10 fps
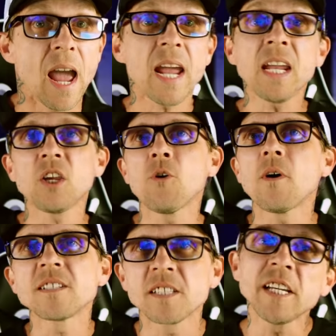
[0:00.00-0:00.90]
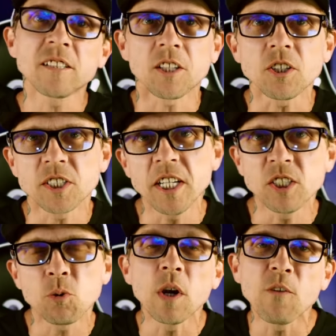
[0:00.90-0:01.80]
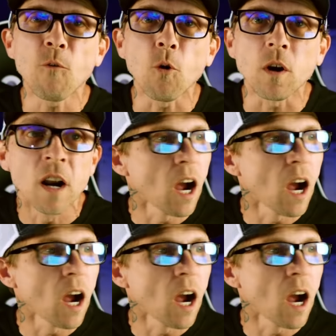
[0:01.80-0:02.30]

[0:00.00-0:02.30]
8 USC 1324